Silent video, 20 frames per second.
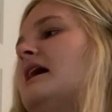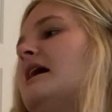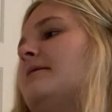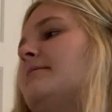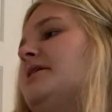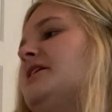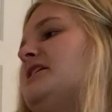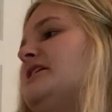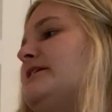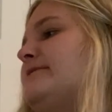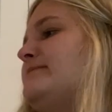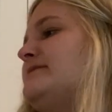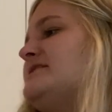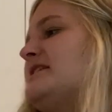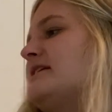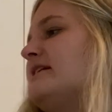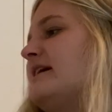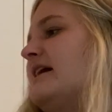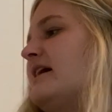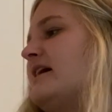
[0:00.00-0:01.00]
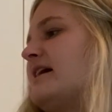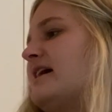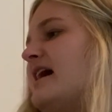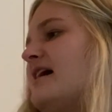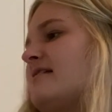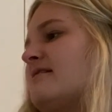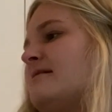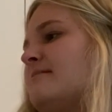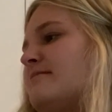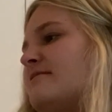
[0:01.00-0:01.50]
Amelia Bedelia
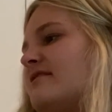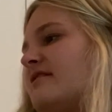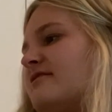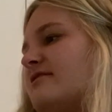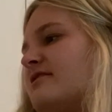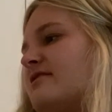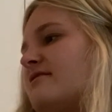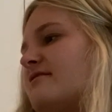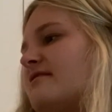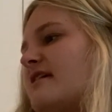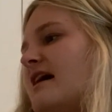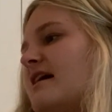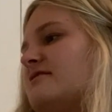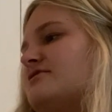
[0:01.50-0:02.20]
got some scissors.